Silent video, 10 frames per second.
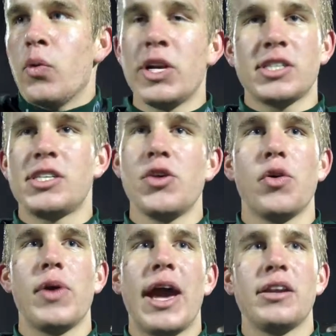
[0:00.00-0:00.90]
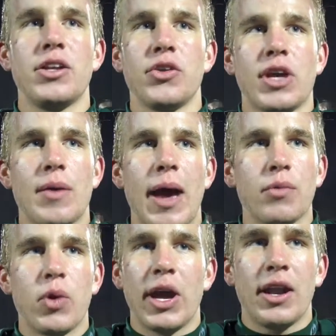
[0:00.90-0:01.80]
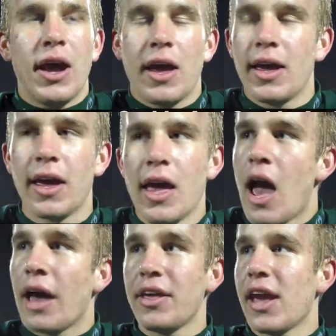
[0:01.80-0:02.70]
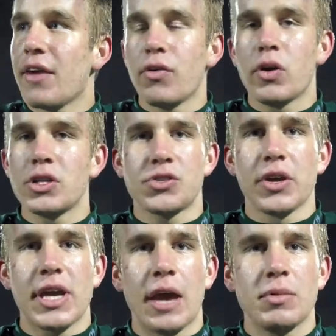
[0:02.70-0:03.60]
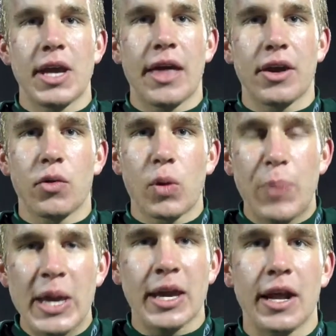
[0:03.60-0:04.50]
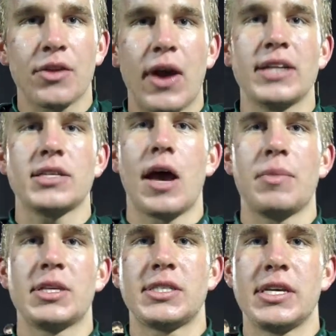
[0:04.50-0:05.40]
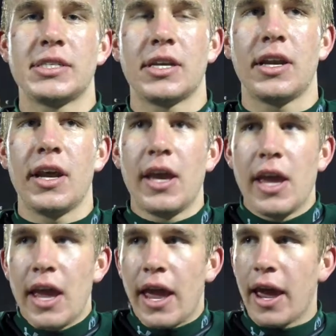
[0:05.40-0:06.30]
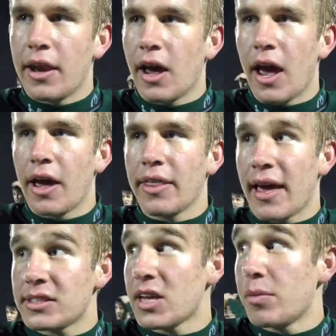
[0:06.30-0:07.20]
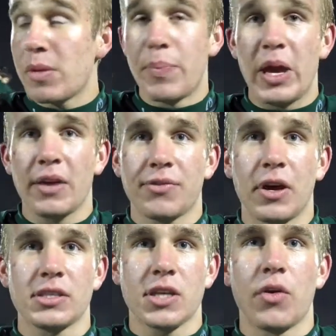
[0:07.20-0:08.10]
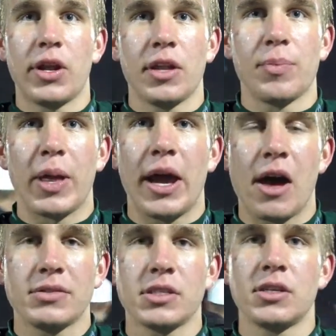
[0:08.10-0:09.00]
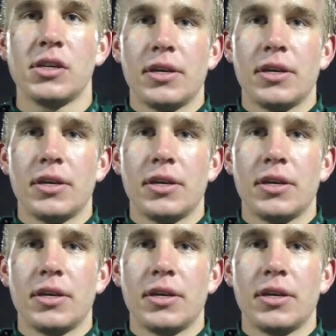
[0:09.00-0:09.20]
We just knew what we had to do to come out and win. I think everyone just really came together. We're peaking at the right time in the season, and uh, that's going to be big for us going into the playoffs.